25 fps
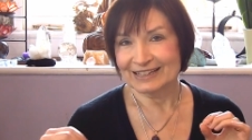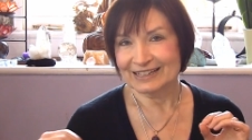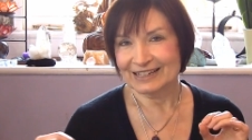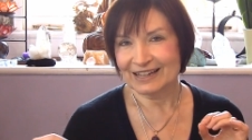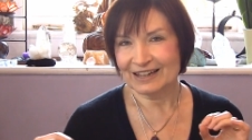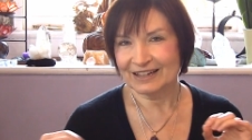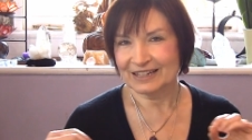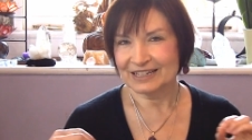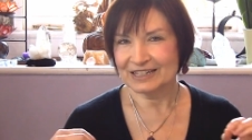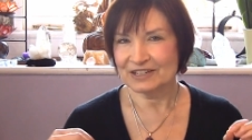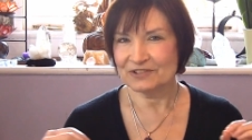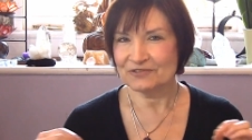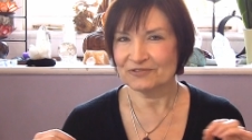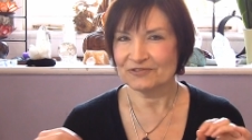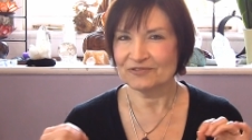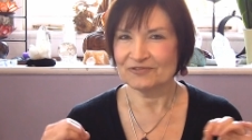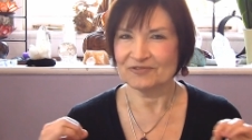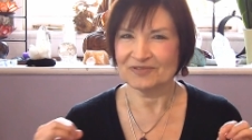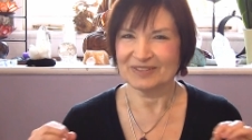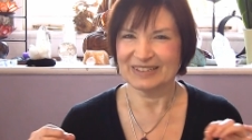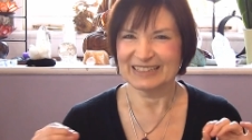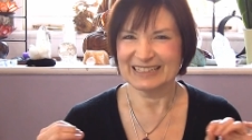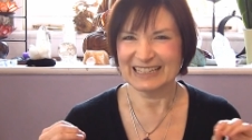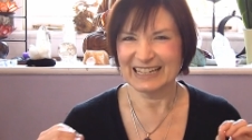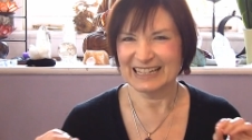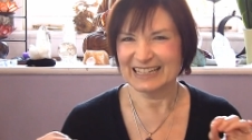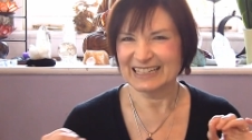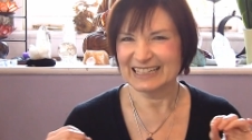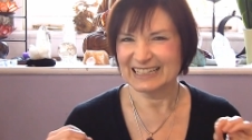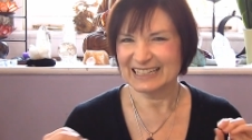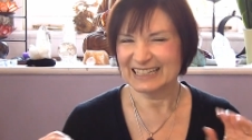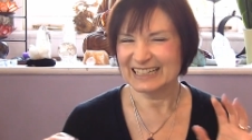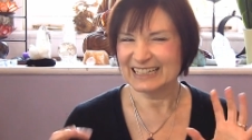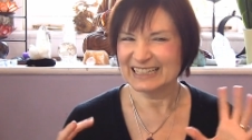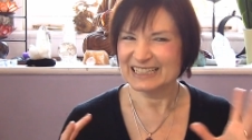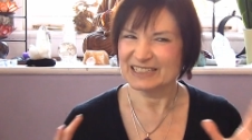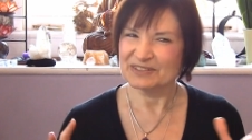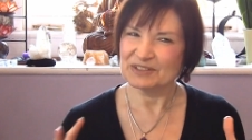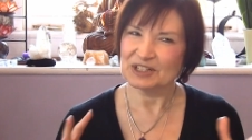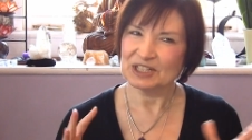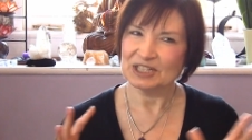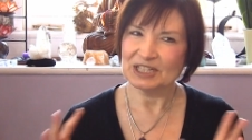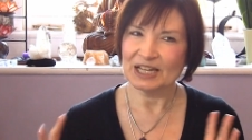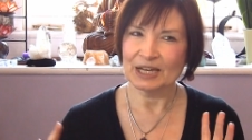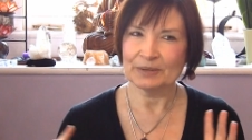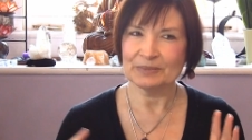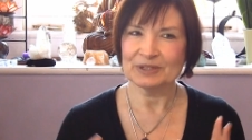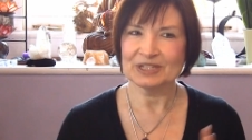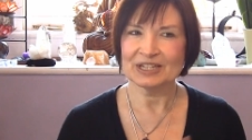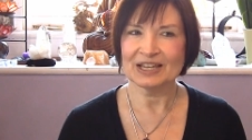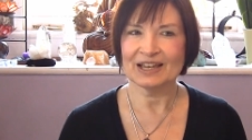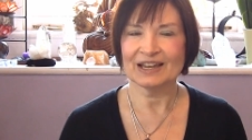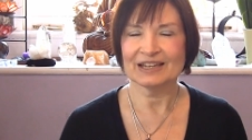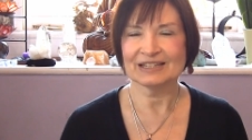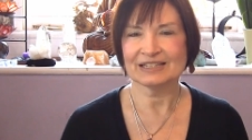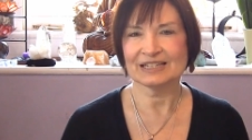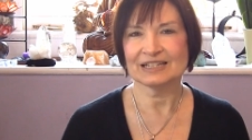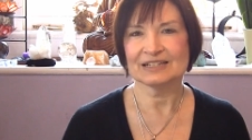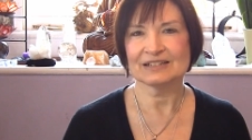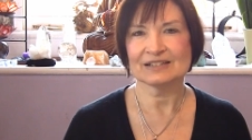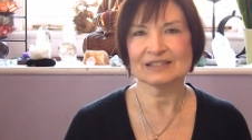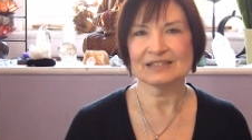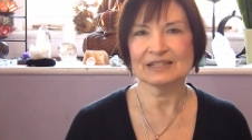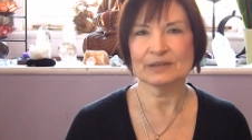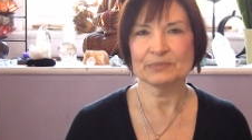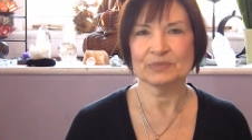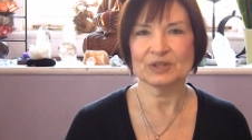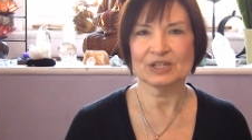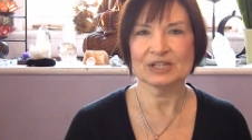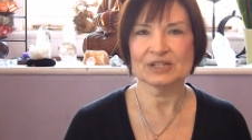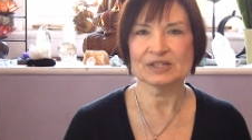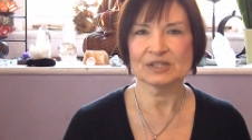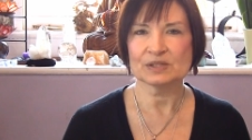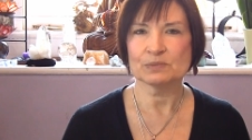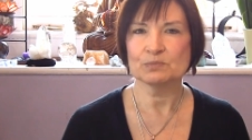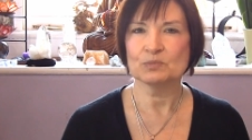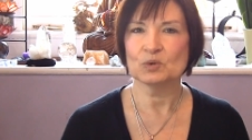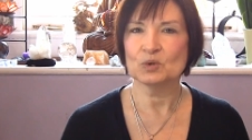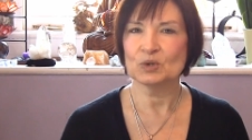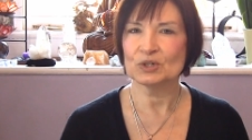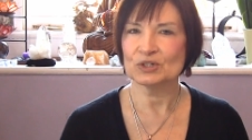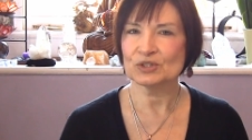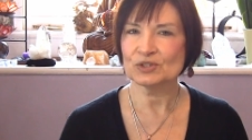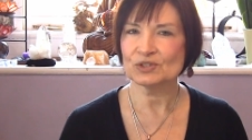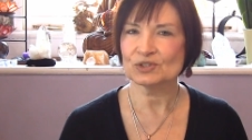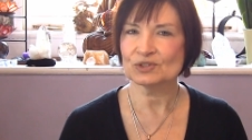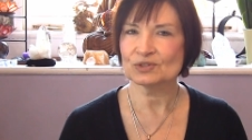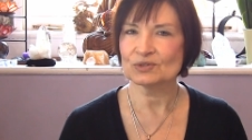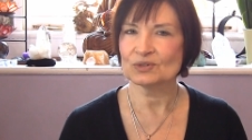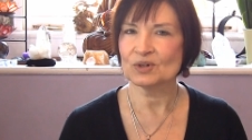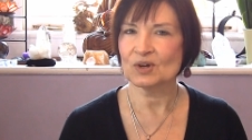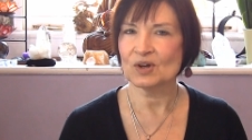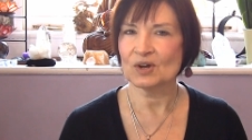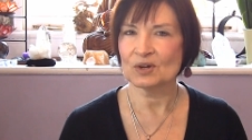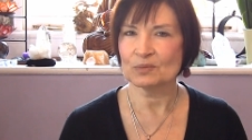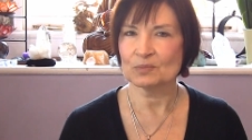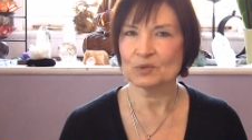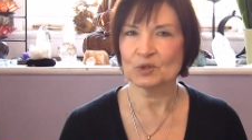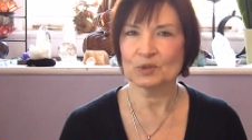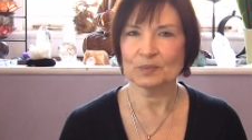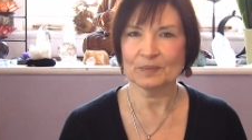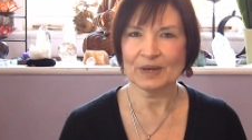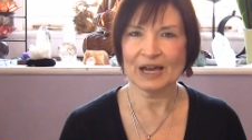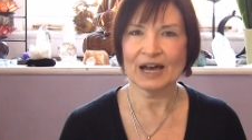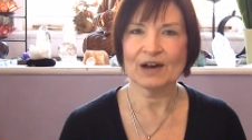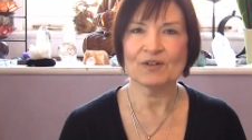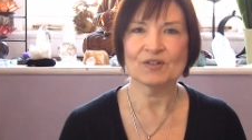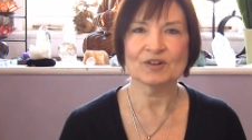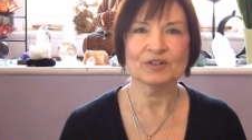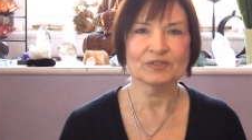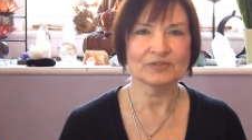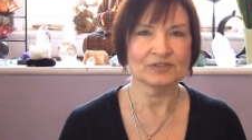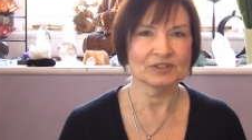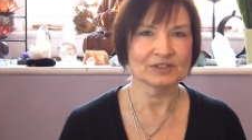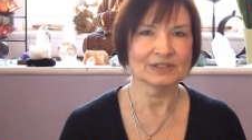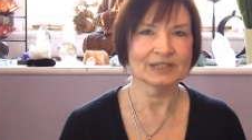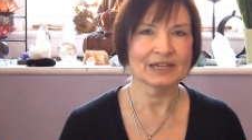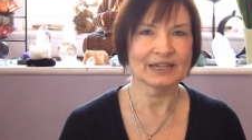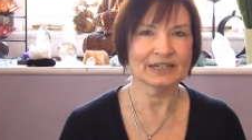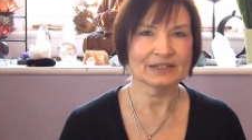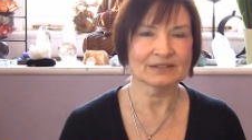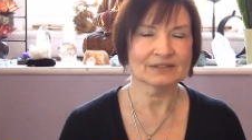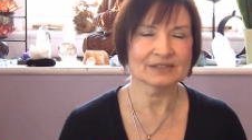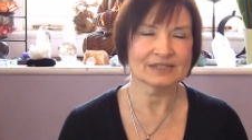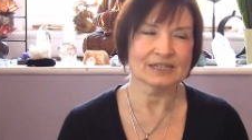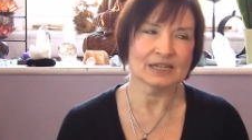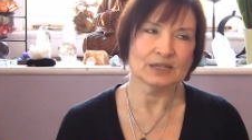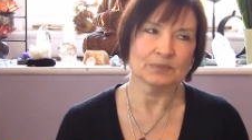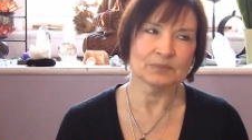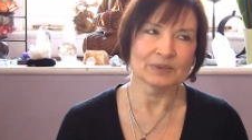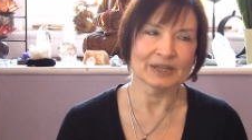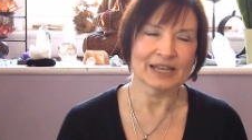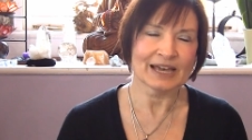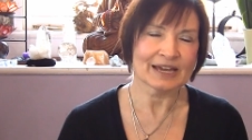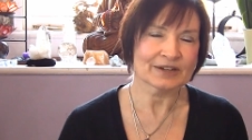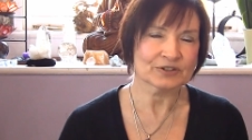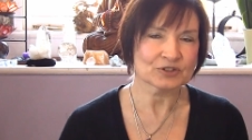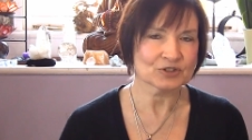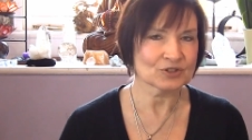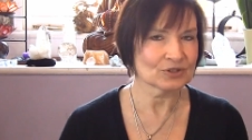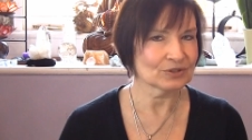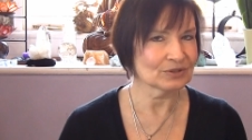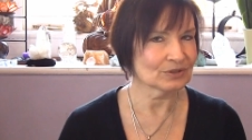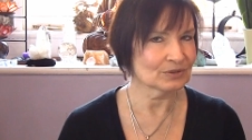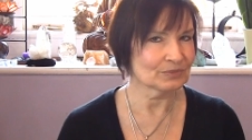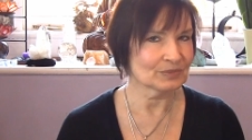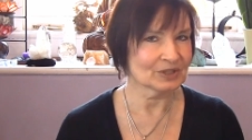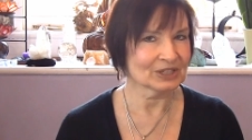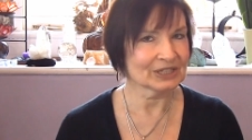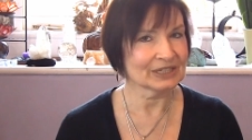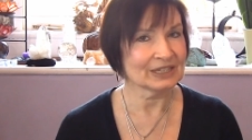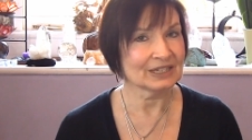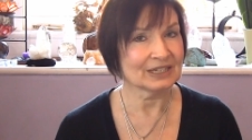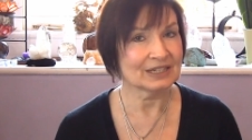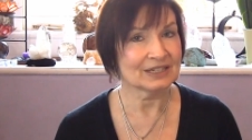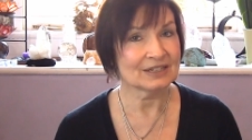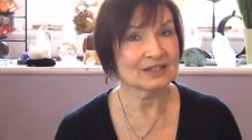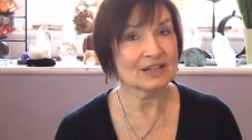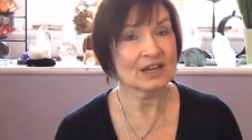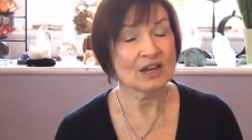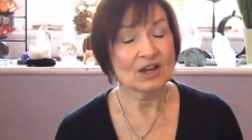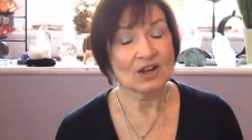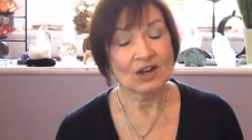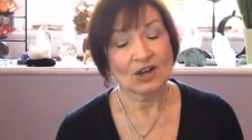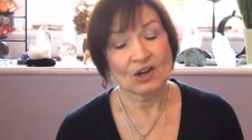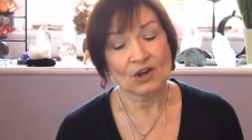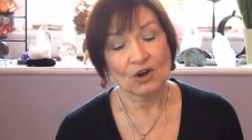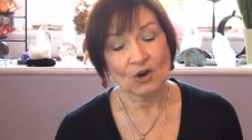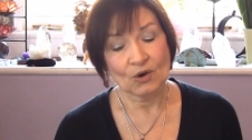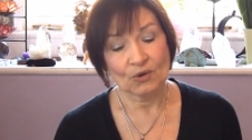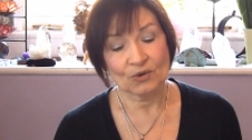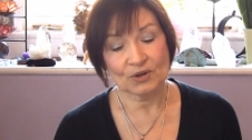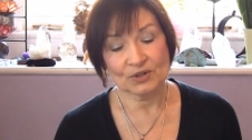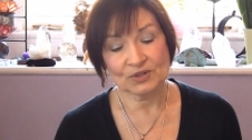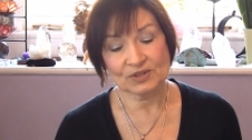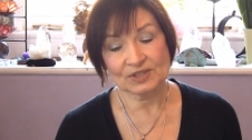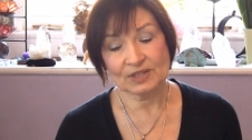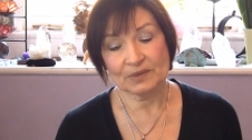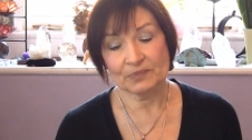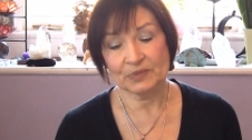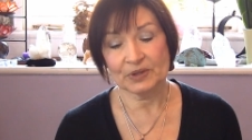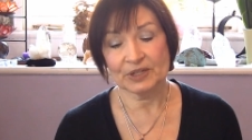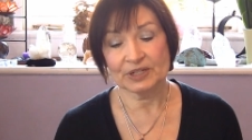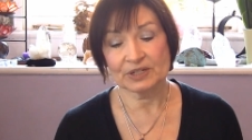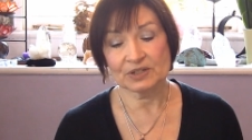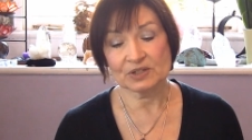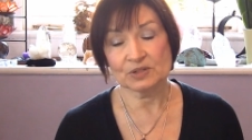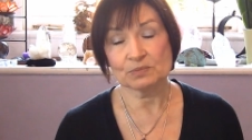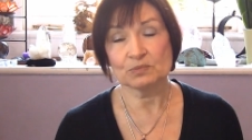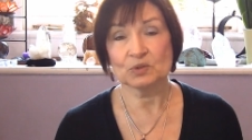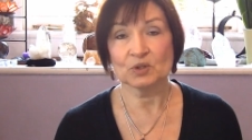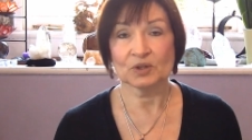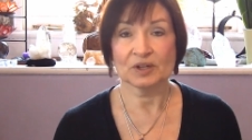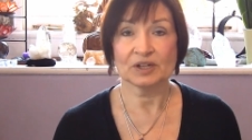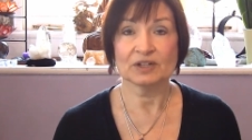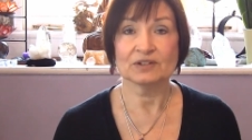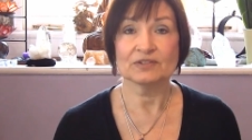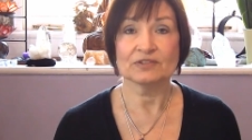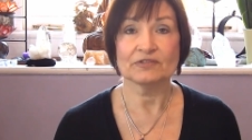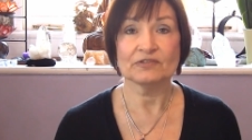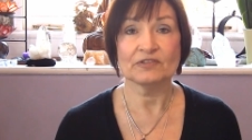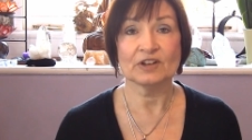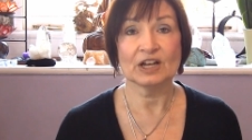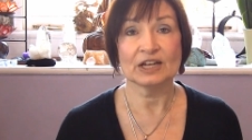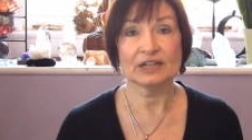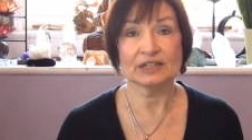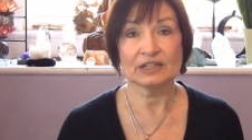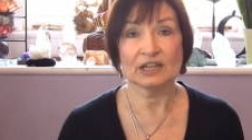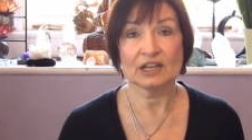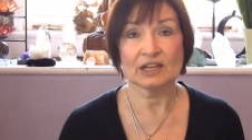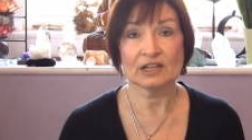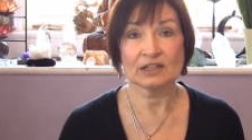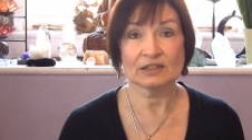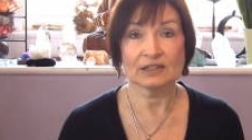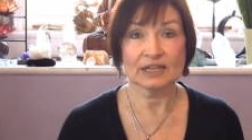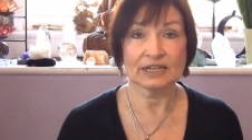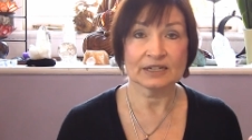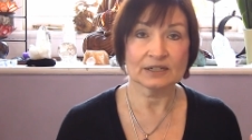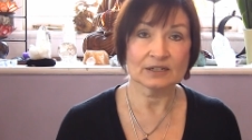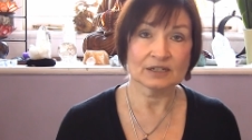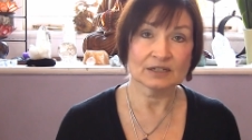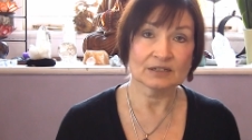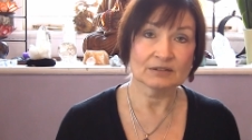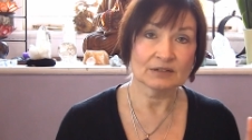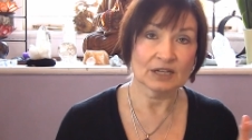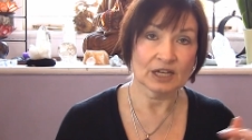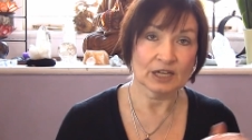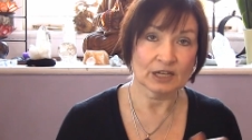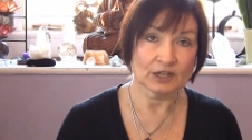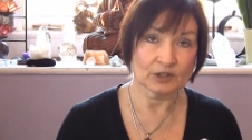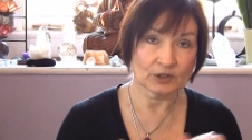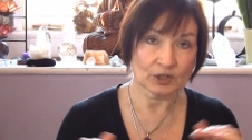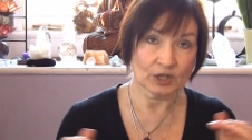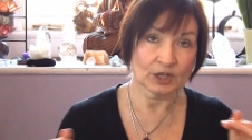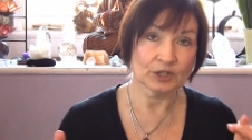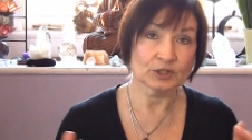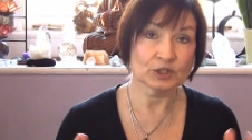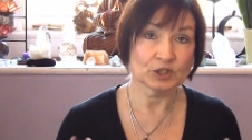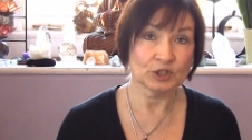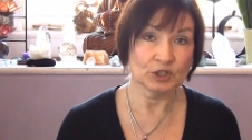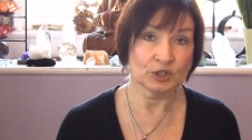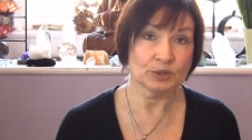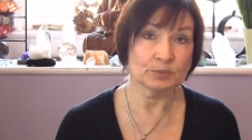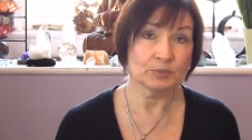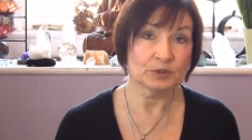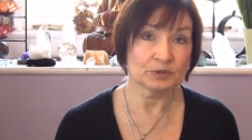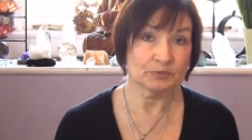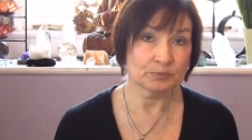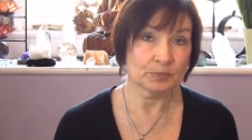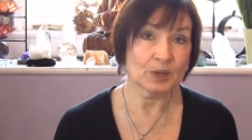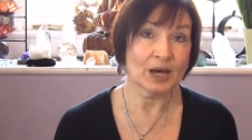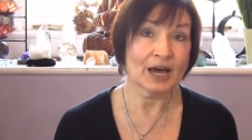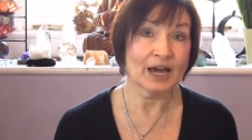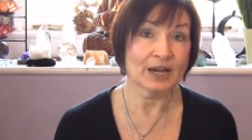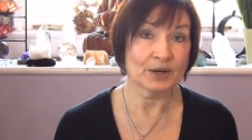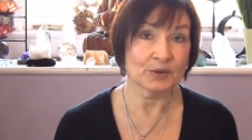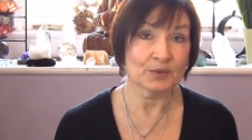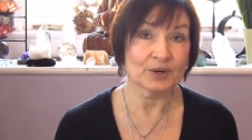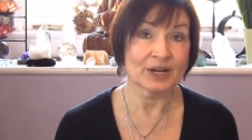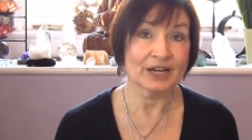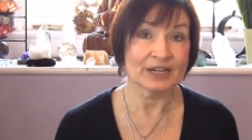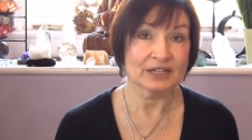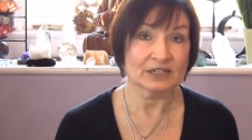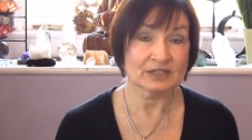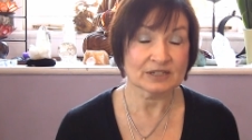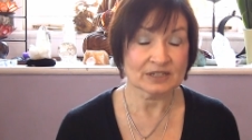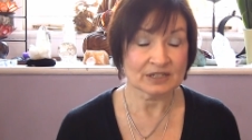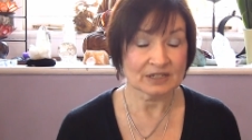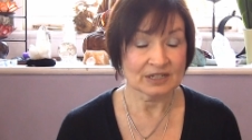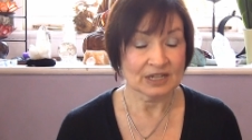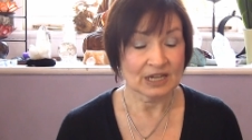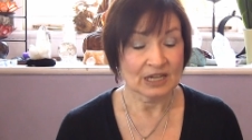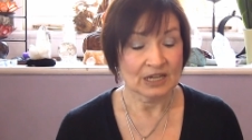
kind of uh, climatizing to something that's more strong, more powerful, like, say, black tourmaline, or something that's more confining, like uh, a cube of pyrite,